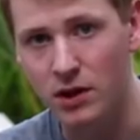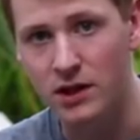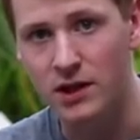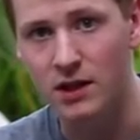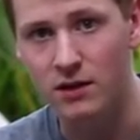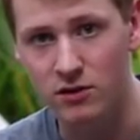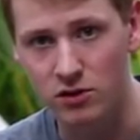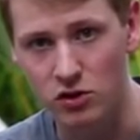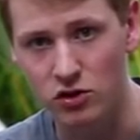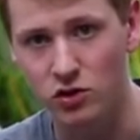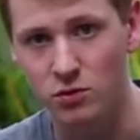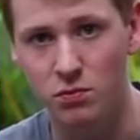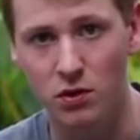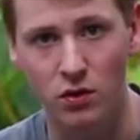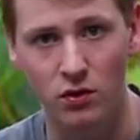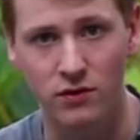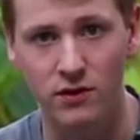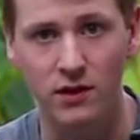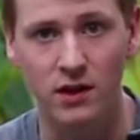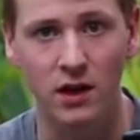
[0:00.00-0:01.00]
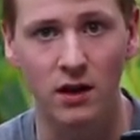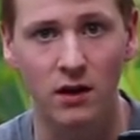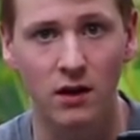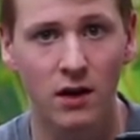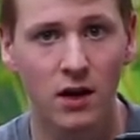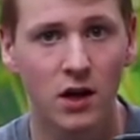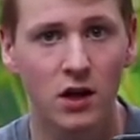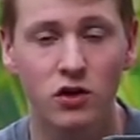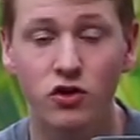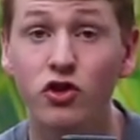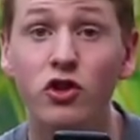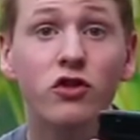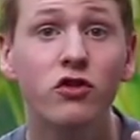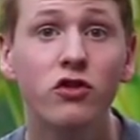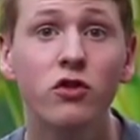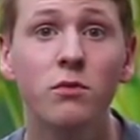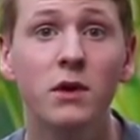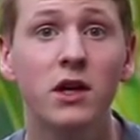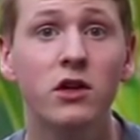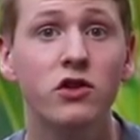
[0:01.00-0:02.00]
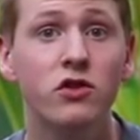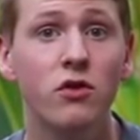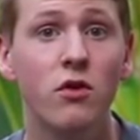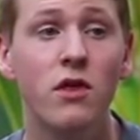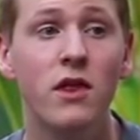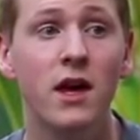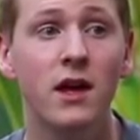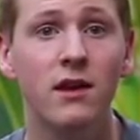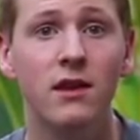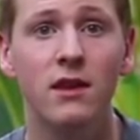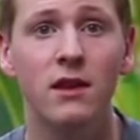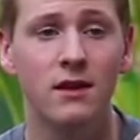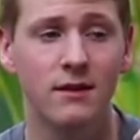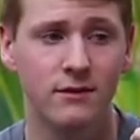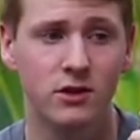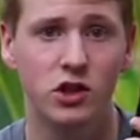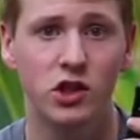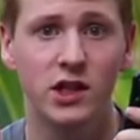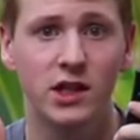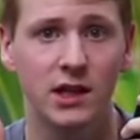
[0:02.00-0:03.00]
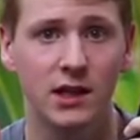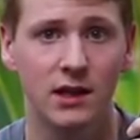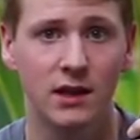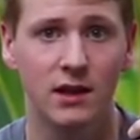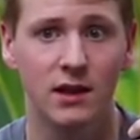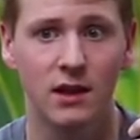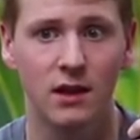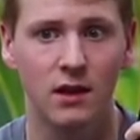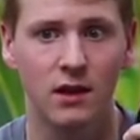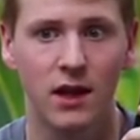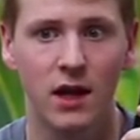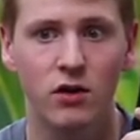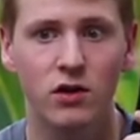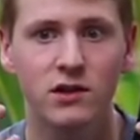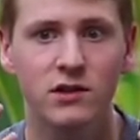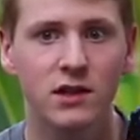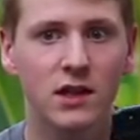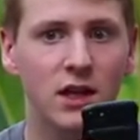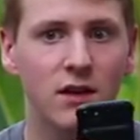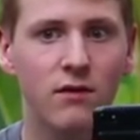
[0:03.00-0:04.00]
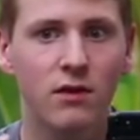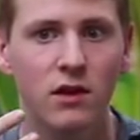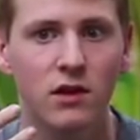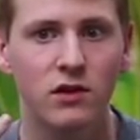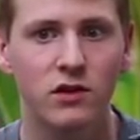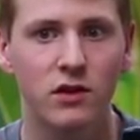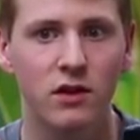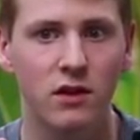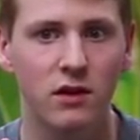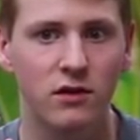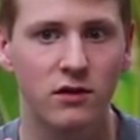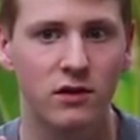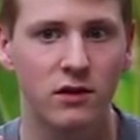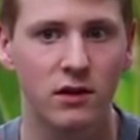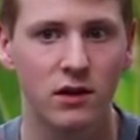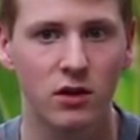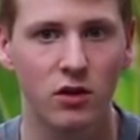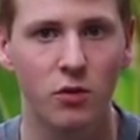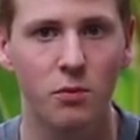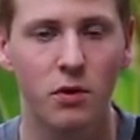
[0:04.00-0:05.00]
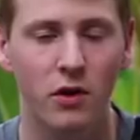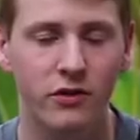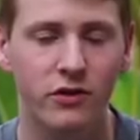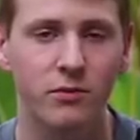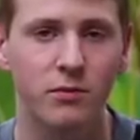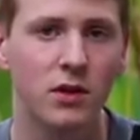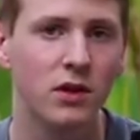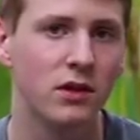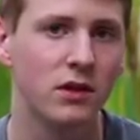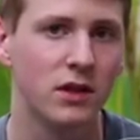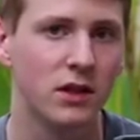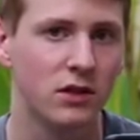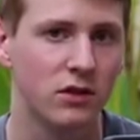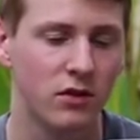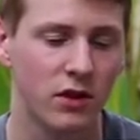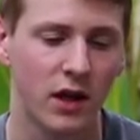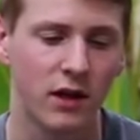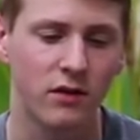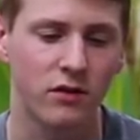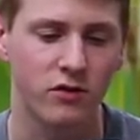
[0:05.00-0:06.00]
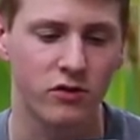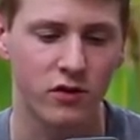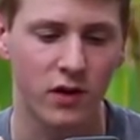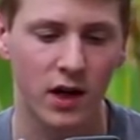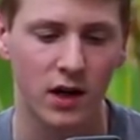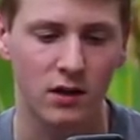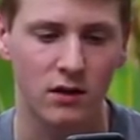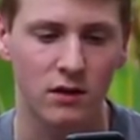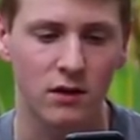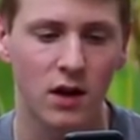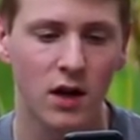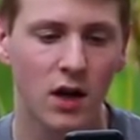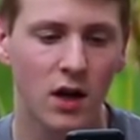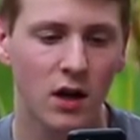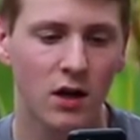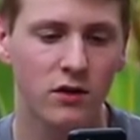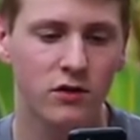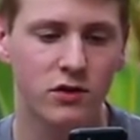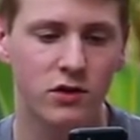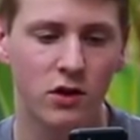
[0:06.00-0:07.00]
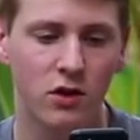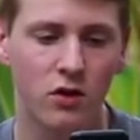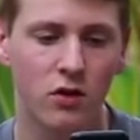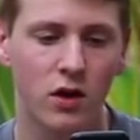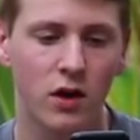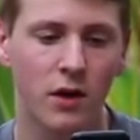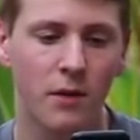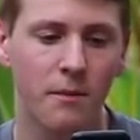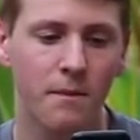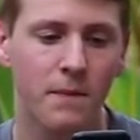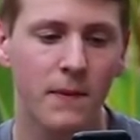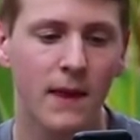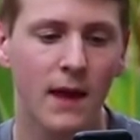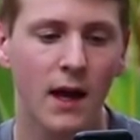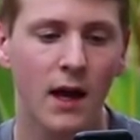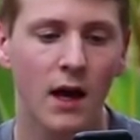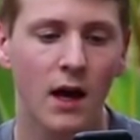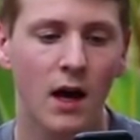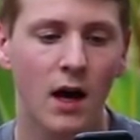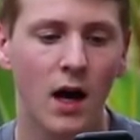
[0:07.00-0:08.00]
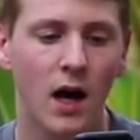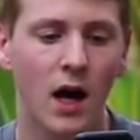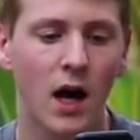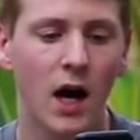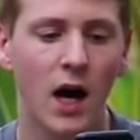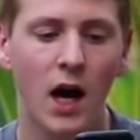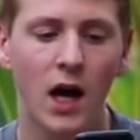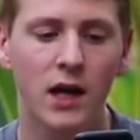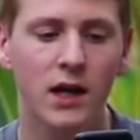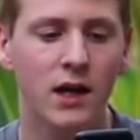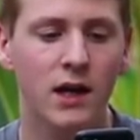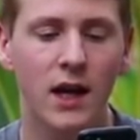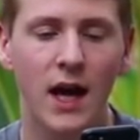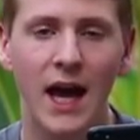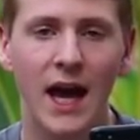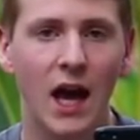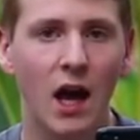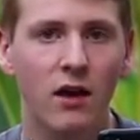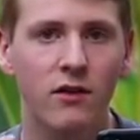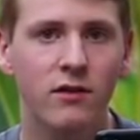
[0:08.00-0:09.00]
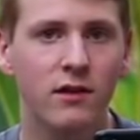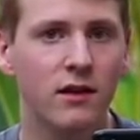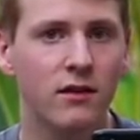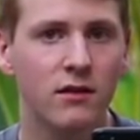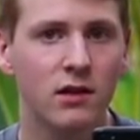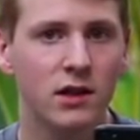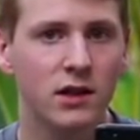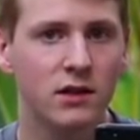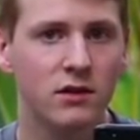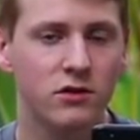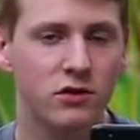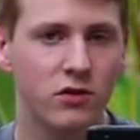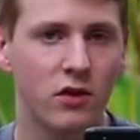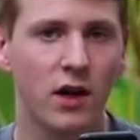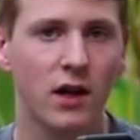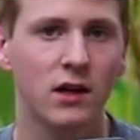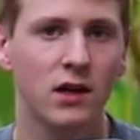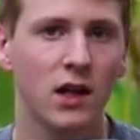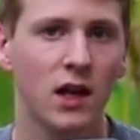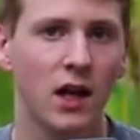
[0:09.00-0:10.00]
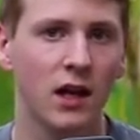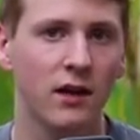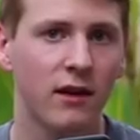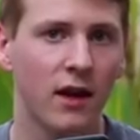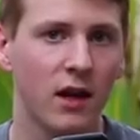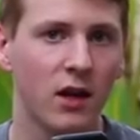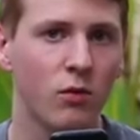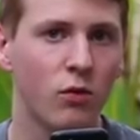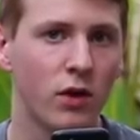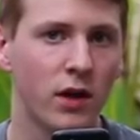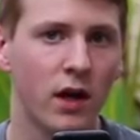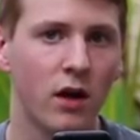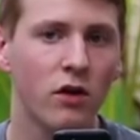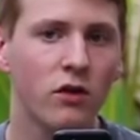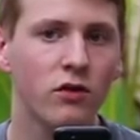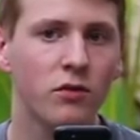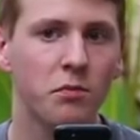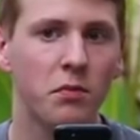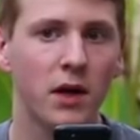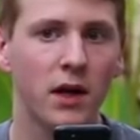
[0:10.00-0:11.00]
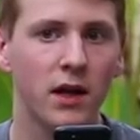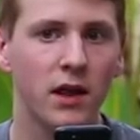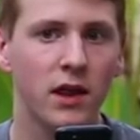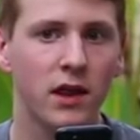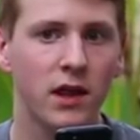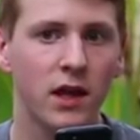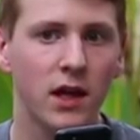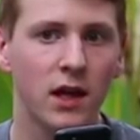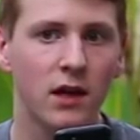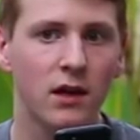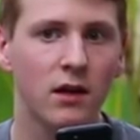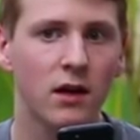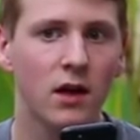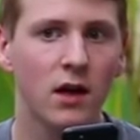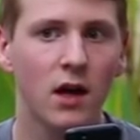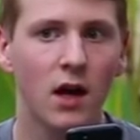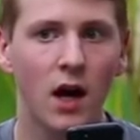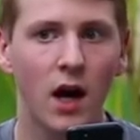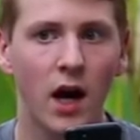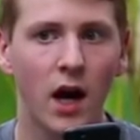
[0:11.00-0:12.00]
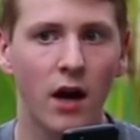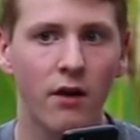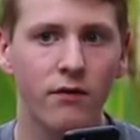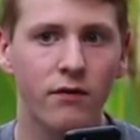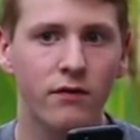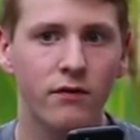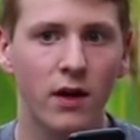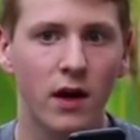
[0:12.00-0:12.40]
again until she posts again. Just to make sure that she, there isn't even this, this you know, possibility to get distracted. So um, I get as easily distracted as anyone else, but I think i